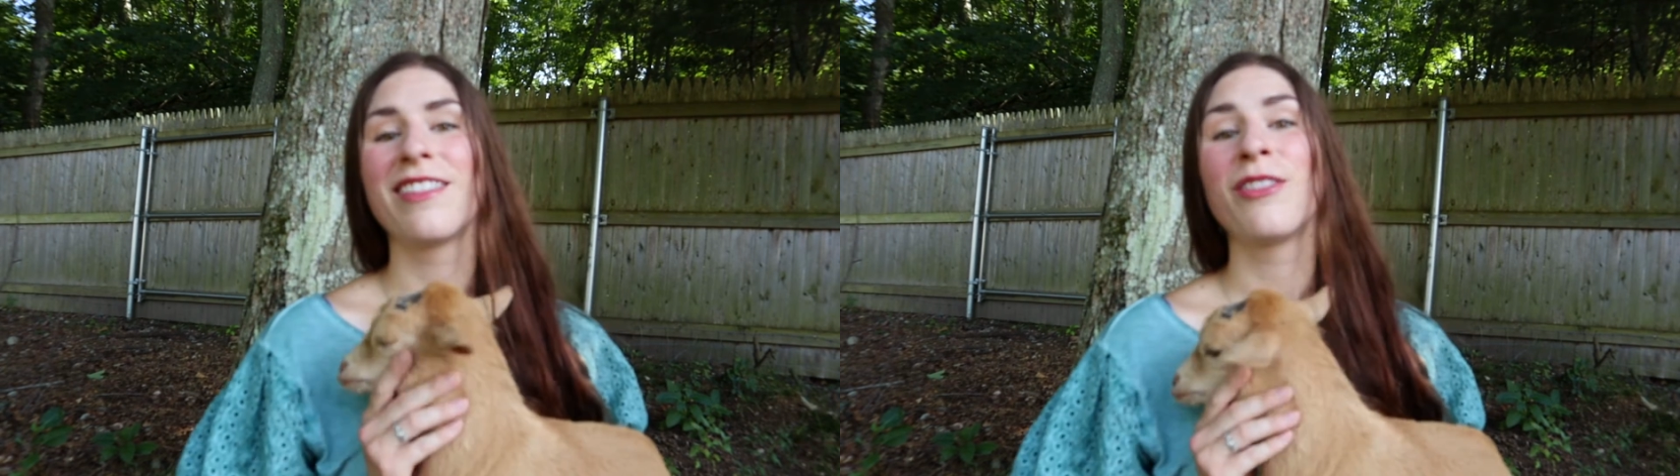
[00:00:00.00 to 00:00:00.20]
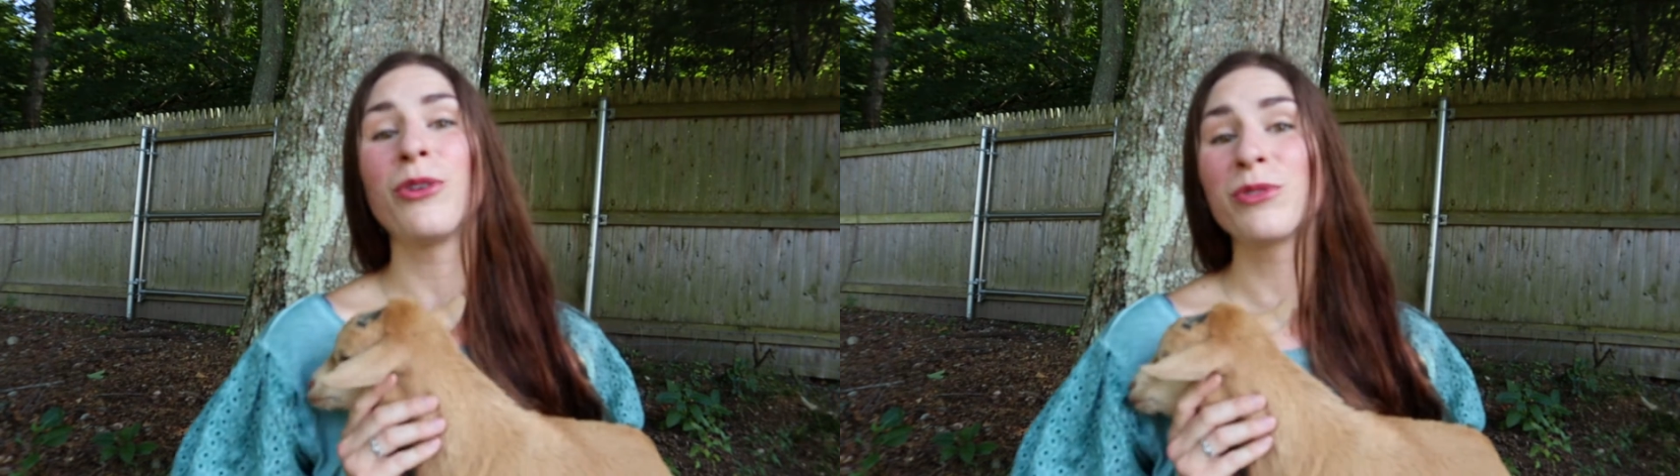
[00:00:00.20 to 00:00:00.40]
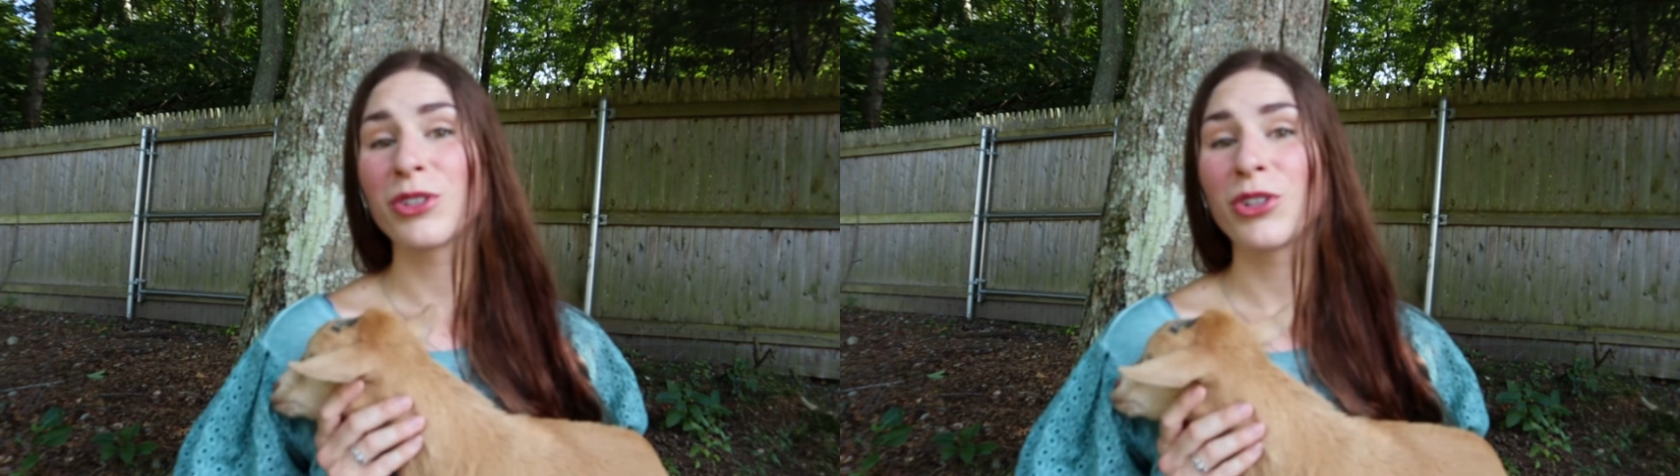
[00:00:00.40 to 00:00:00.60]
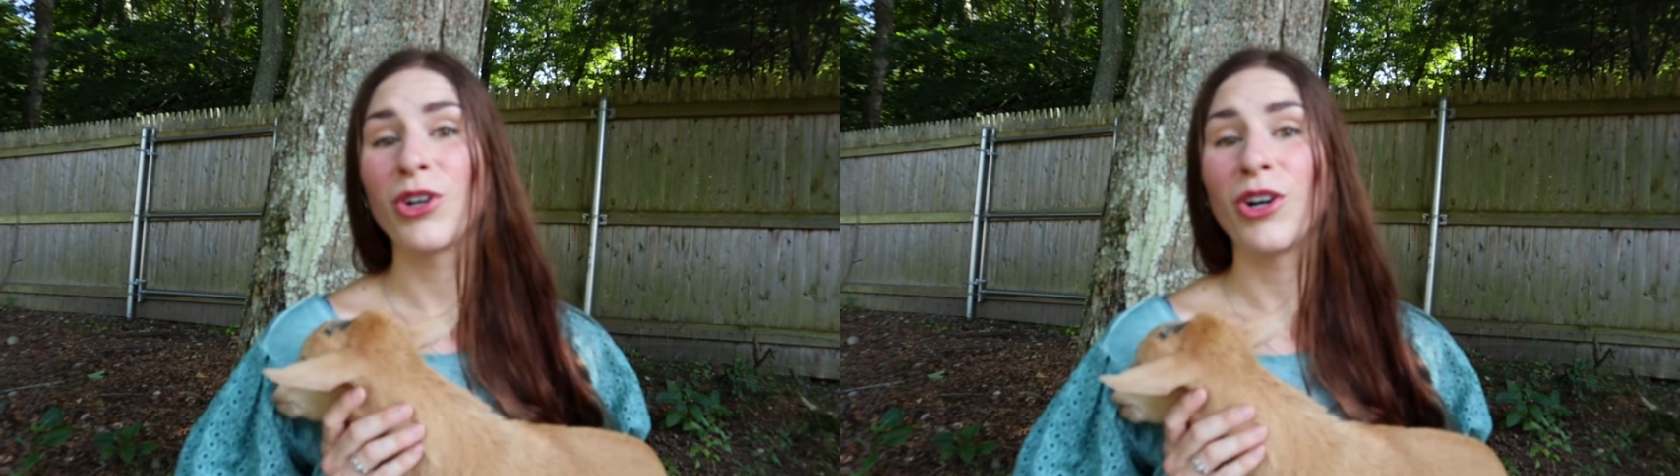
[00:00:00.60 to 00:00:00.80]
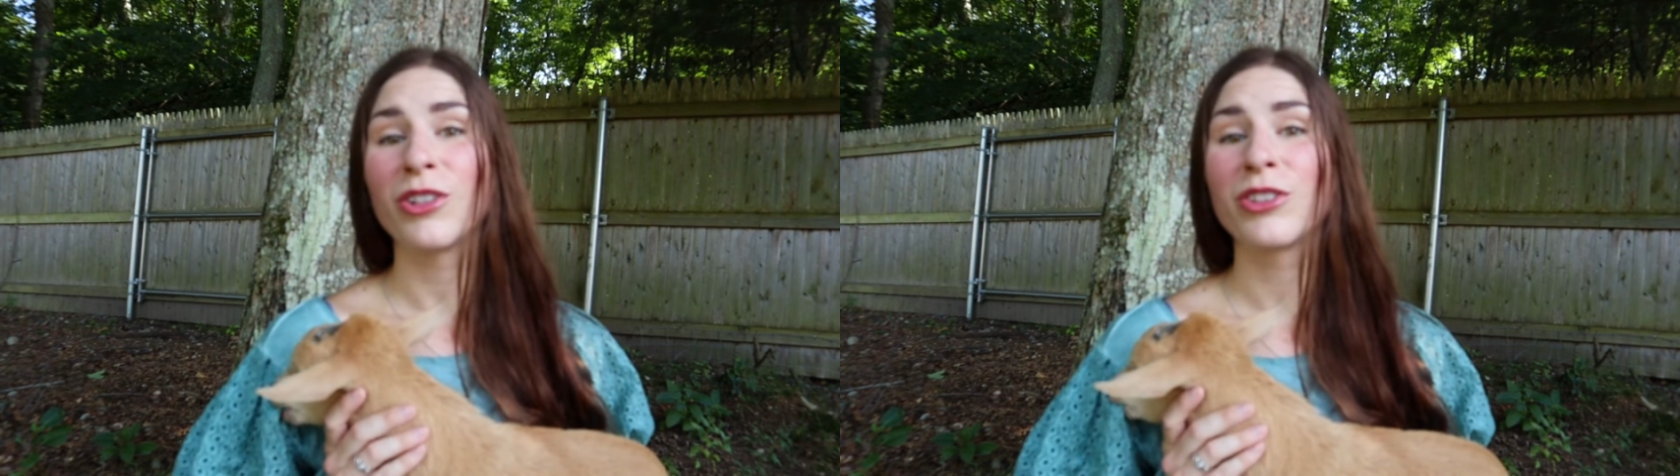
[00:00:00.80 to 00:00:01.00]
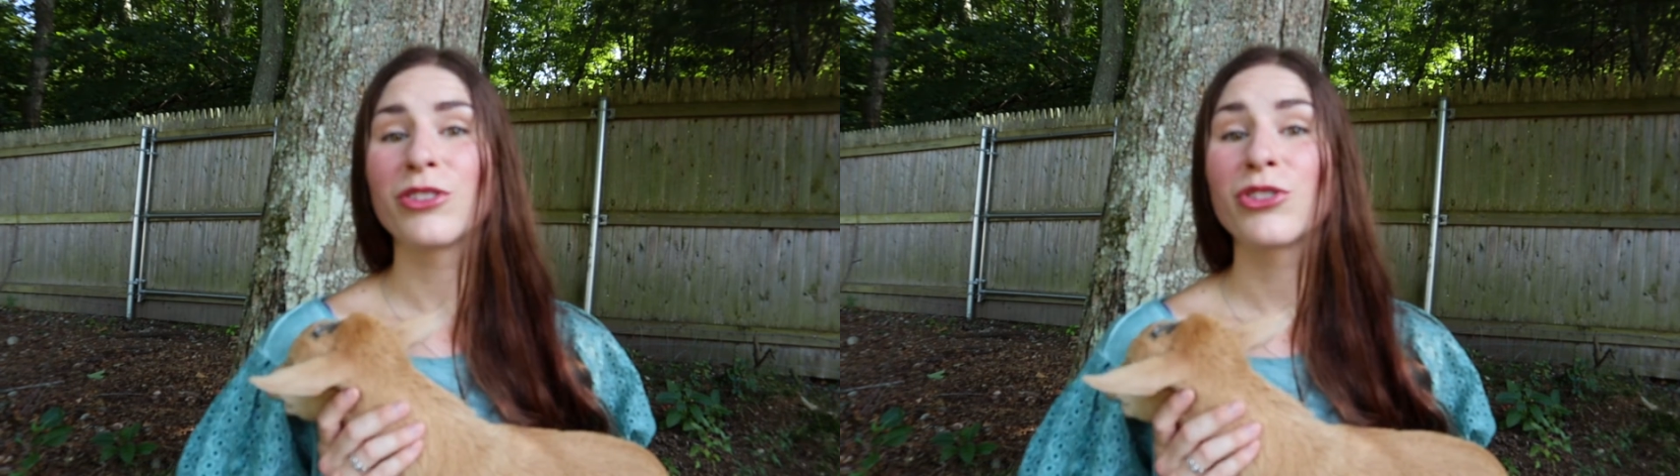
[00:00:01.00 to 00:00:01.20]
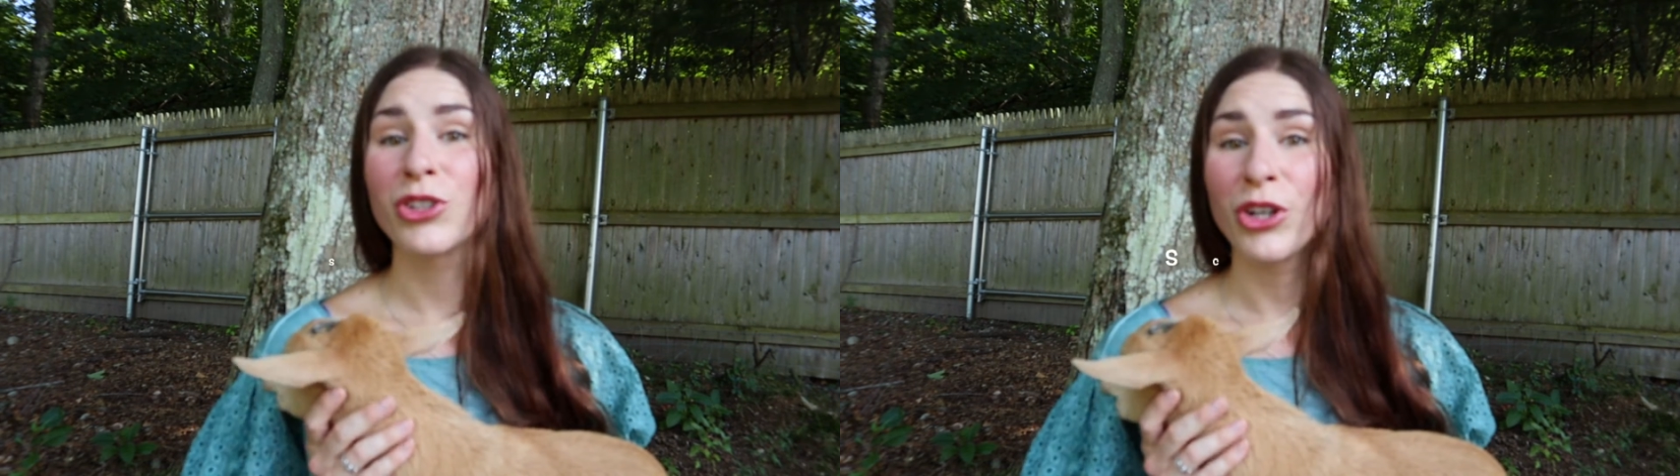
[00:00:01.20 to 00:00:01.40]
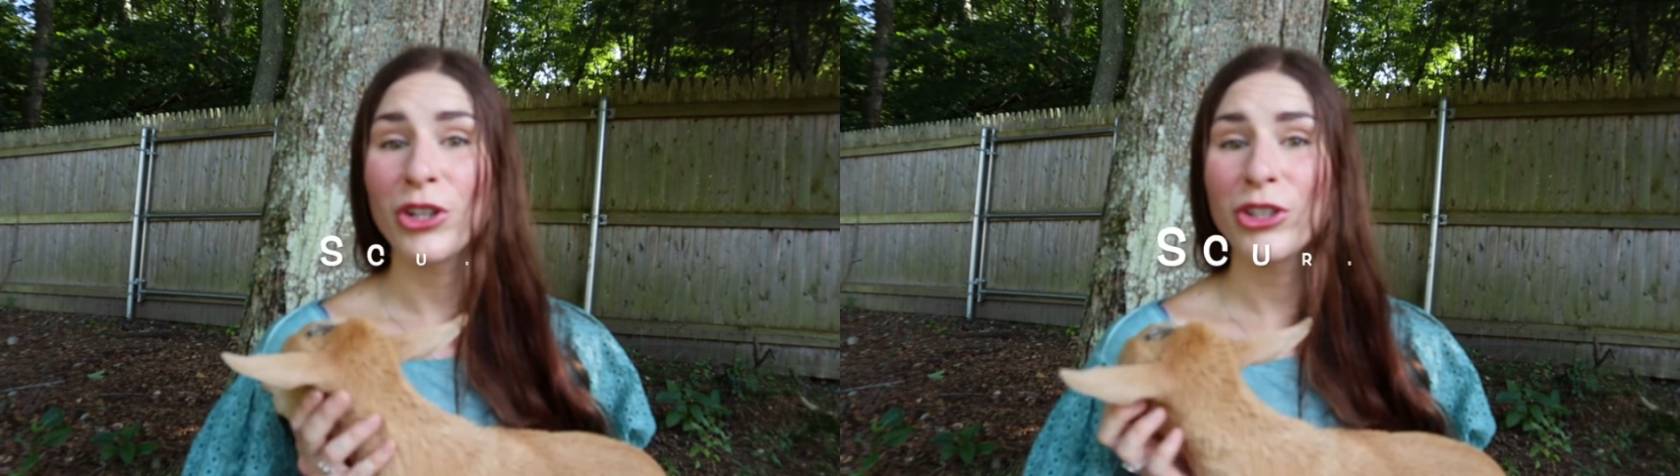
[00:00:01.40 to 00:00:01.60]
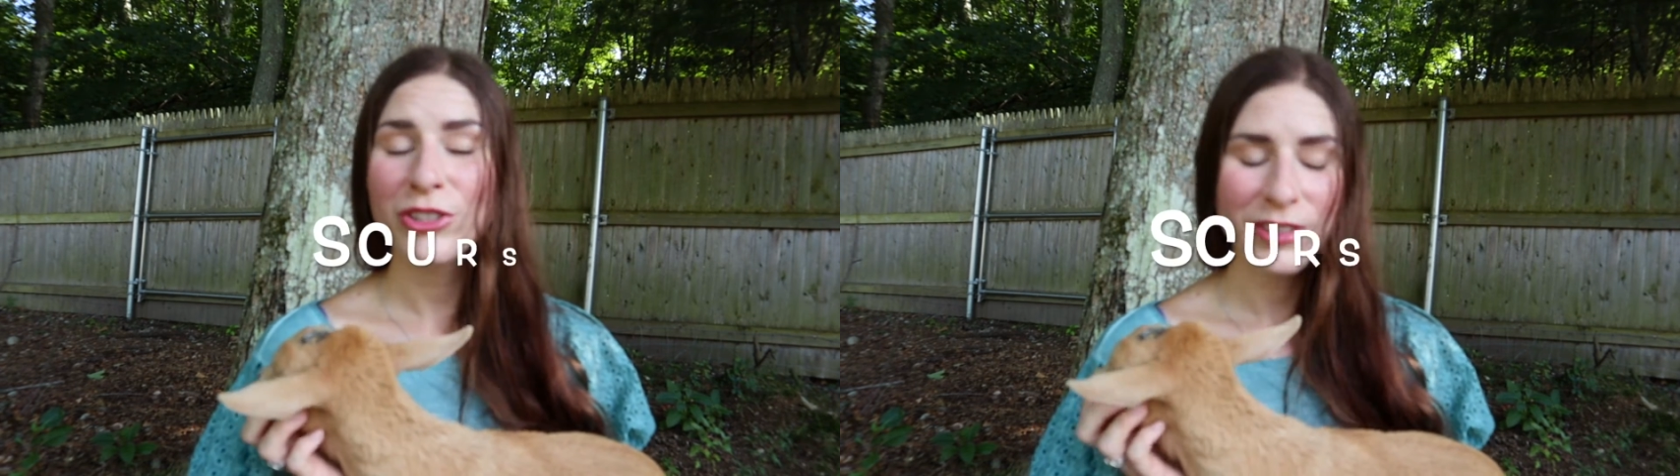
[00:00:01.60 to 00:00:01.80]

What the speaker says: Those are called skurs.